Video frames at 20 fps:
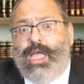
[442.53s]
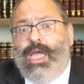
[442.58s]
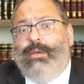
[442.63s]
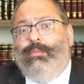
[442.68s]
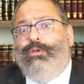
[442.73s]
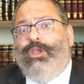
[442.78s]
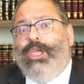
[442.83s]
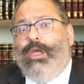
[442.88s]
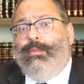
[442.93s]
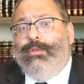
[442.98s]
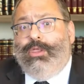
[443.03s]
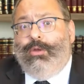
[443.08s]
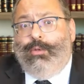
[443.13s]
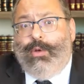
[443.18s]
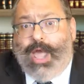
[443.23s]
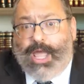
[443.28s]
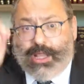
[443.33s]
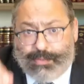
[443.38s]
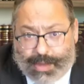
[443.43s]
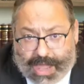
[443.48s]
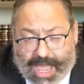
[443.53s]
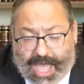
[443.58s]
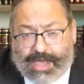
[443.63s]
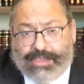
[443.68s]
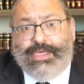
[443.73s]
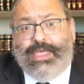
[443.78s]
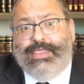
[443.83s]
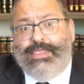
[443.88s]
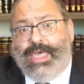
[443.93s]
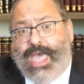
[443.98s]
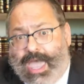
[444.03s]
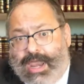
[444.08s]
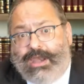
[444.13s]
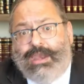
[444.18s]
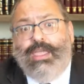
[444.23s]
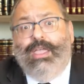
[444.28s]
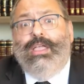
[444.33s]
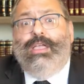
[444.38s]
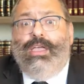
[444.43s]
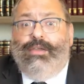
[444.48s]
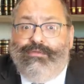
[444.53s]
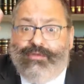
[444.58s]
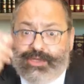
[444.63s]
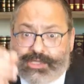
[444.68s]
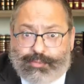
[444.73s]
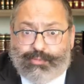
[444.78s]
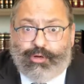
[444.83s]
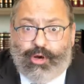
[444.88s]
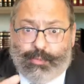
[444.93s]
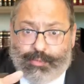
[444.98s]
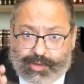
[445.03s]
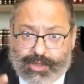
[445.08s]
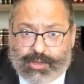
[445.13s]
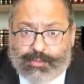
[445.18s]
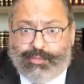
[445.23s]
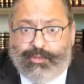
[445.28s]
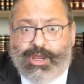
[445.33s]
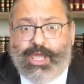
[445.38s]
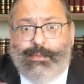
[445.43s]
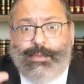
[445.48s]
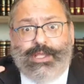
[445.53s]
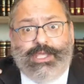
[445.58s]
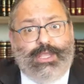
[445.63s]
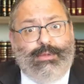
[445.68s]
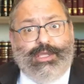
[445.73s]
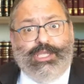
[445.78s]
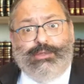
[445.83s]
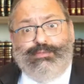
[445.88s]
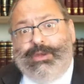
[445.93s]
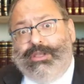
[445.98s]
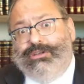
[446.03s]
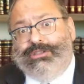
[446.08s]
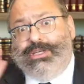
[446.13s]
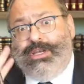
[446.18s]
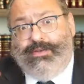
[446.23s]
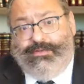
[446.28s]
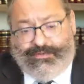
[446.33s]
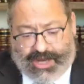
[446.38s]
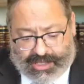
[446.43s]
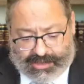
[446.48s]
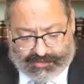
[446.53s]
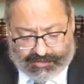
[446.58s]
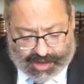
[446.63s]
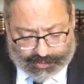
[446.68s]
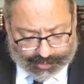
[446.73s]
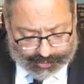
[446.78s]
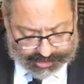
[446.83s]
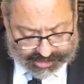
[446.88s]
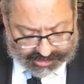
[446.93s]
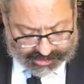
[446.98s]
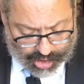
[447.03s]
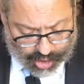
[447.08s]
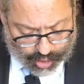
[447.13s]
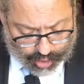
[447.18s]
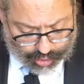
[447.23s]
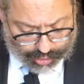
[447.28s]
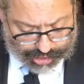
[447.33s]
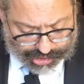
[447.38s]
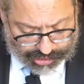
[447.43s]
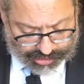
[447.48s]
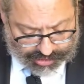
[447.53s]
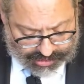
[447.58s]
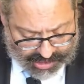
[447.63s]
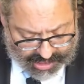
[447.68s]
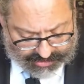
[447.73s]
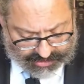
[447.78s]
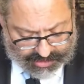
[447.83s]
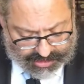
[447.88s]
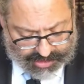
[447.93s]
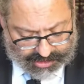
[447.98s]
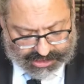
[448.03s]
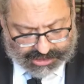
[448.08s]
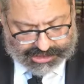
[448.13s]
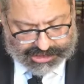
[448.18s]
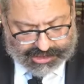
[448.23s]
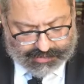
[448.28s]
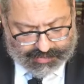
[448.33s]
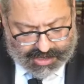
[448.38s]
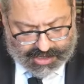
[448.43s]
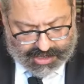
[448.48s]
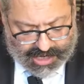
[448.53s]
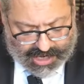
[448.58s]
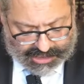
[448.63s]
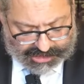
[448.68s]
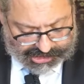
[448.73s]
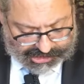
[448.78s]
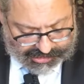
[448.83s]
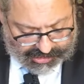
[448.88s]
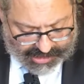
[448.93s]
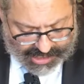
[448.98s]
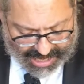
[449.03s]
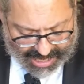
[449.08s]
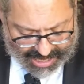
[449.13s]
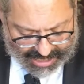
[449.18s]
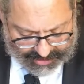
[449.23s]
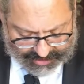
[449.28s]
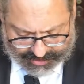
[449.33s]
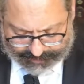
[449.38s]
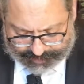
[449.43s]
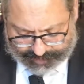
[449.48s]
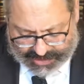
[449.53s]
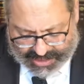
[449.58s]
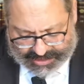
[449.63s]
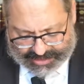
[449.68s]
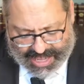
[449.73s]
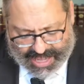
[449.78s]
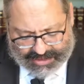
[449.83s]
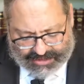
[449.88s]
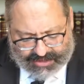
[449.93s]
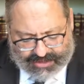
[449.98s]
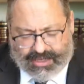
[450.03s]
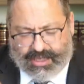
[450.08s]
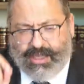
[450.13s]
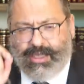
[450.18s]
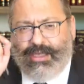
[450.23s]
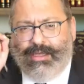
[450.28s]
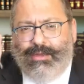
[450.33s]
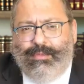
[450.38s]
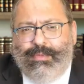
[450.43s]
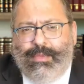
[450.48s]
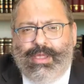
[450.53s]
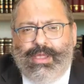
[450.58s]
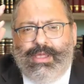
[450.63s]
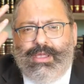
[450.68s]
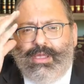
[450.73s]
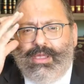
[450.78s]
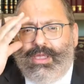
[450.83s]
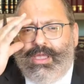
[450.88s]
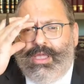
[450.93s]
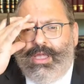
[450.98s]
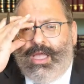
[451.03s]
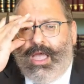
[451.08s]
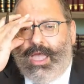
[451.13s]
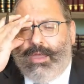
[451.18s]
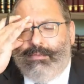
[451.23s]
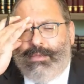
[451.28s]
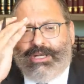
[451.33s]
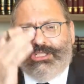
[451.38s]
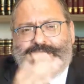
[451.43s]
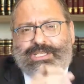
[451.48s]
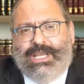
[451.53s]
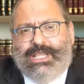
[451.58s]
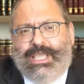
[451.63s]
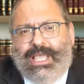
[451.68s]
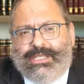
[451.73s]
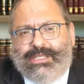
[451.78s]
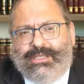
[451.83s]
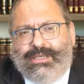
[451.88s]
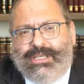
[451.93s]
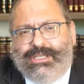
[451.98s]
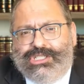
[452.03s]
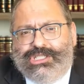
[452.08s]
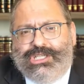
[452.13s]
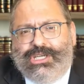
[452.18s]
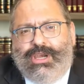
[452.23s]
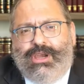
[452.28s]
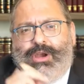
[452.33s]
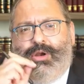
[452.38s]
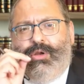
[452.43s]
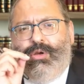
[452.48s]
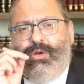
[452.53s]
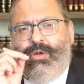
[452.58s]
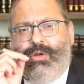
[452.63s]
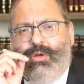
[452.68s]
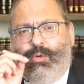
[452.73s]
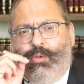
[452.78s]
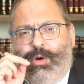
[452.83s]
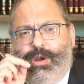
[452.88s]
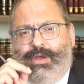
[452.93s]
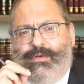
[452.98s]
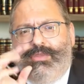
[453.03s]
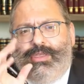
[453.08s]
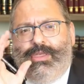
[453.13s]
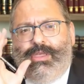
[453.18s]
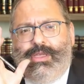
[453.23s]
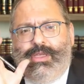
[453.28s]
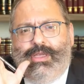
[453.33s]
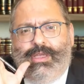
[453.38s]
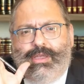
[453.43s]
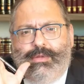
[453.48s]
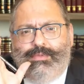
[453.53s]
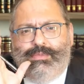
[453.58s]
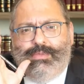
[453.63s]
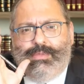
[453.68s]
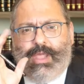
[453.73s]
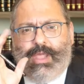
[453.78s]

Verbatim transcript: and bring him to the right path. And then, if he's appropriate, bring him into the base medrash. And if not, the Rambam says you should not teach him. I should add that uh, I mentioned in yesterday's shir, one of the